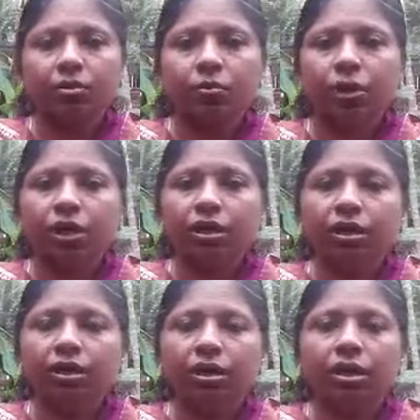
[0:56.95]
But
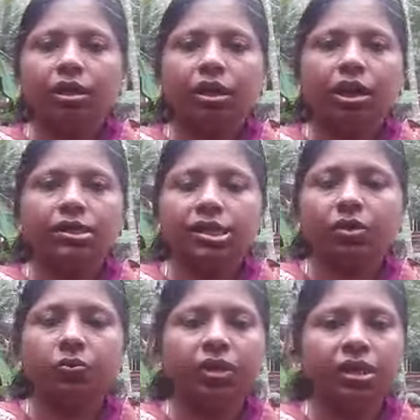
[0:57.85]
in case
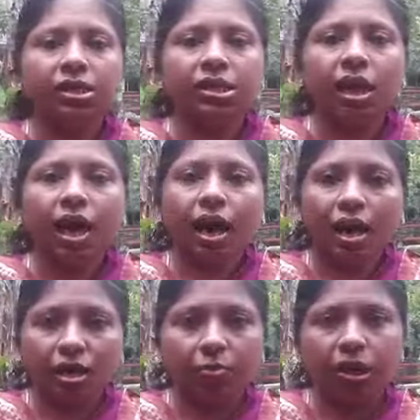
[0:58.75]
of these
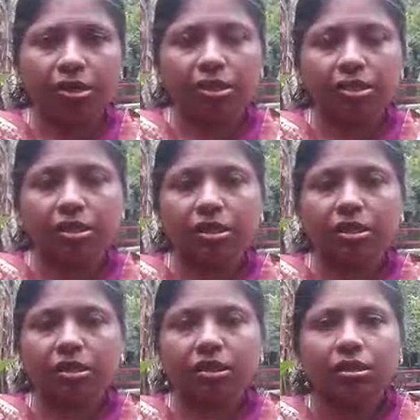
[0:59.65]
animals,
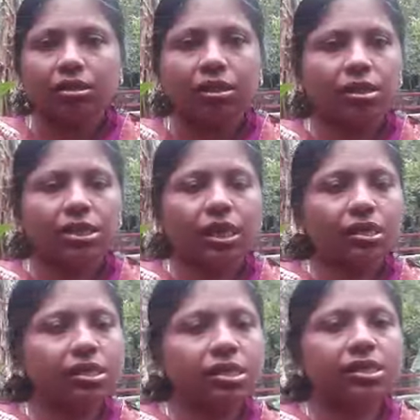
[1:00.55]
the
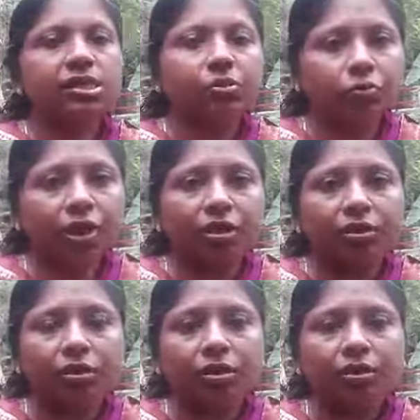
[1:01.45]
size is different.
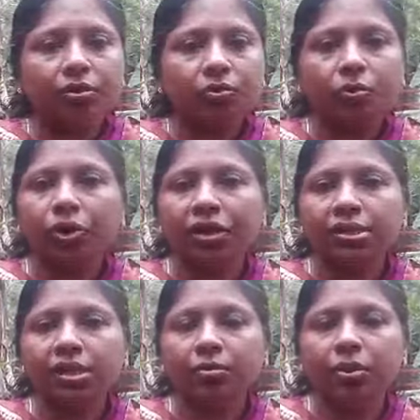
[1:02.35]
For
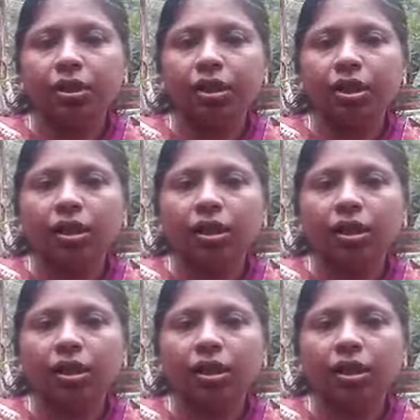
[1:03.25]
example,